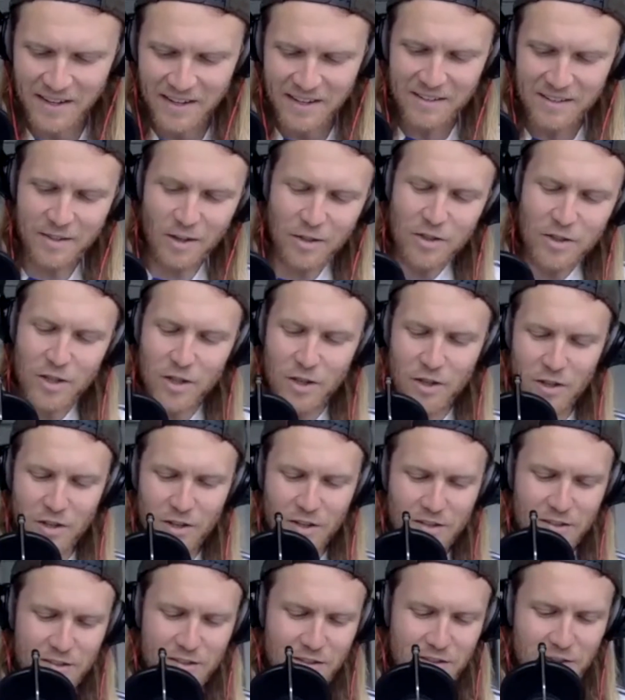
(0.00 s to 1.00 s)
so do
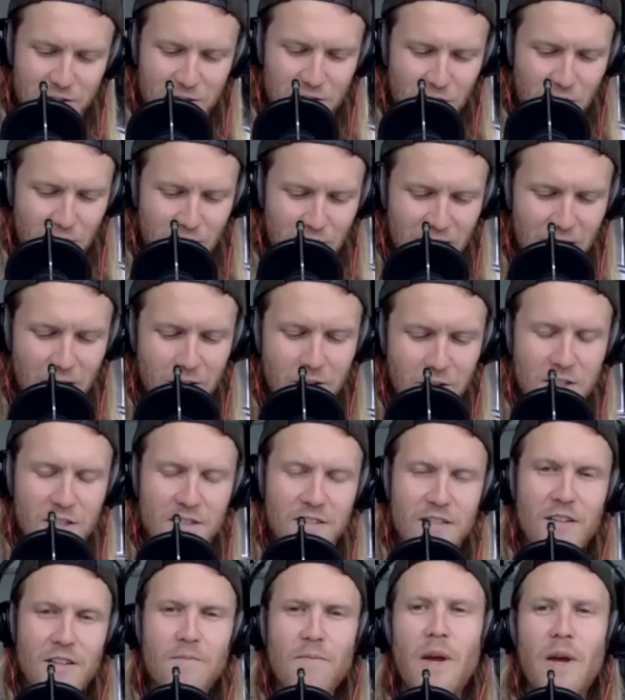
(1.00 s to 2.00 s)
you think you
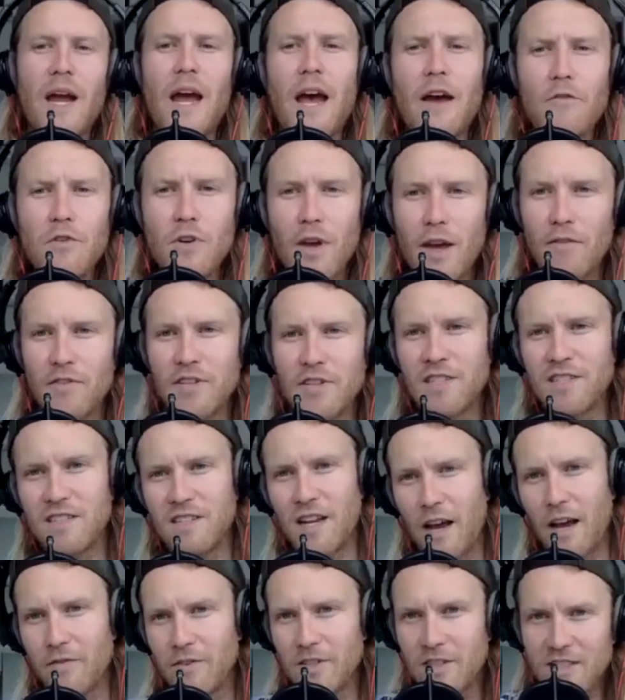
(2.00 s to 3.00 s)
just like, have
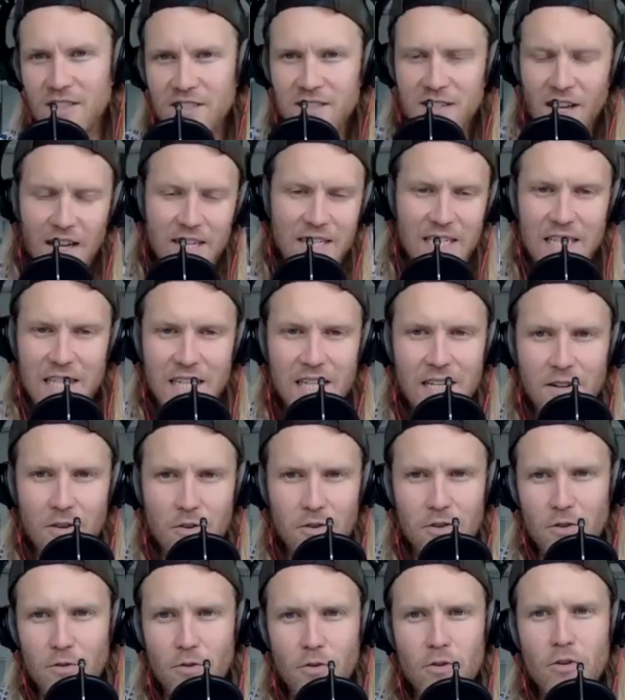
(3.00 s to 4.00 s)
you studied it
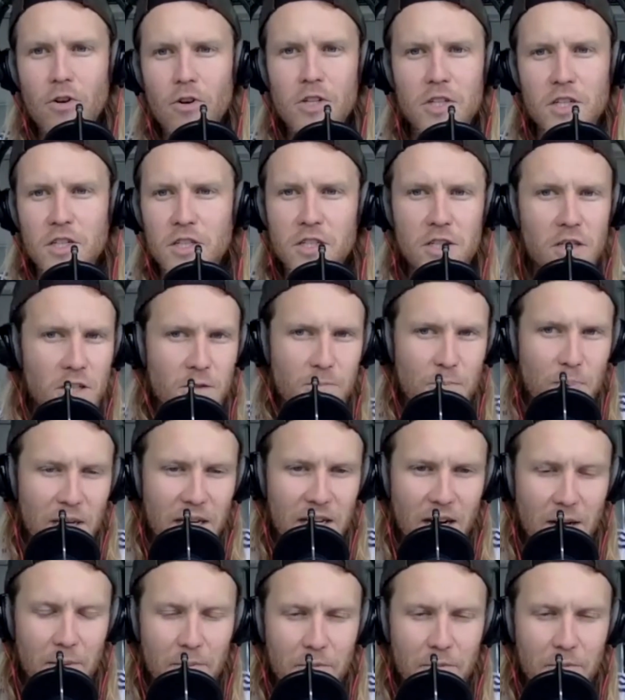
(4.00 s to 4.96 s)
at all, or did you just pick it up